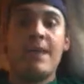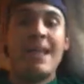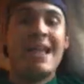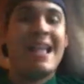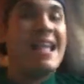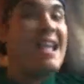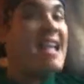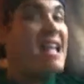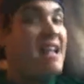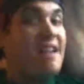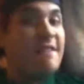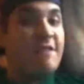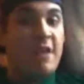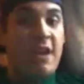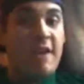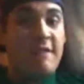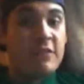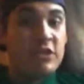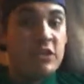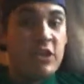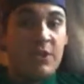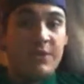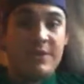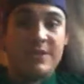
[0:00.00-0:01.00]
If you
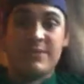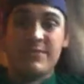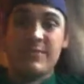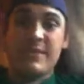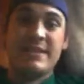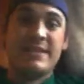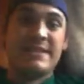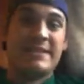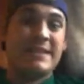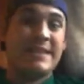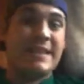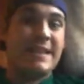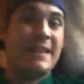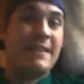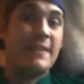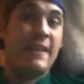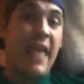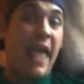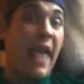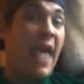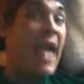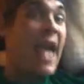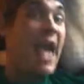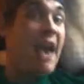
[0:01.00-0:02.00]
haven't noticed recently,
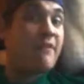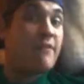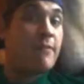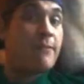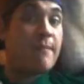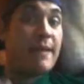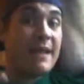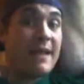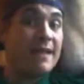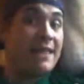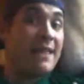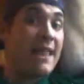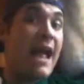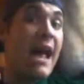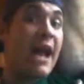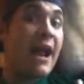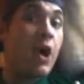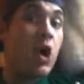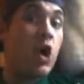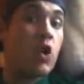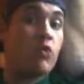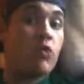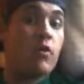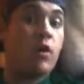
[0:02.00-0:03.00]
they haven't been a
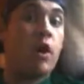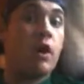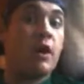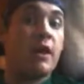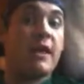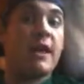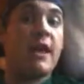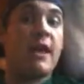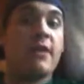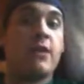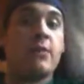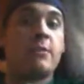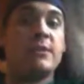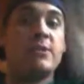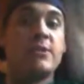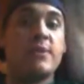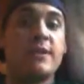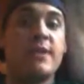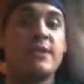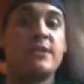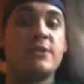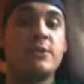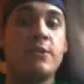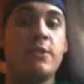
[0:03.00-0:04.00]
lot on Raw together
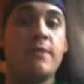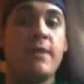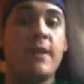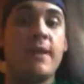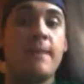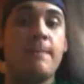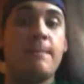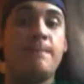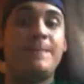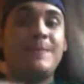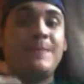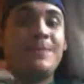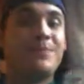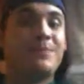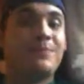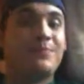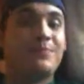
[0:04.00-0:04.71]
between the two of them.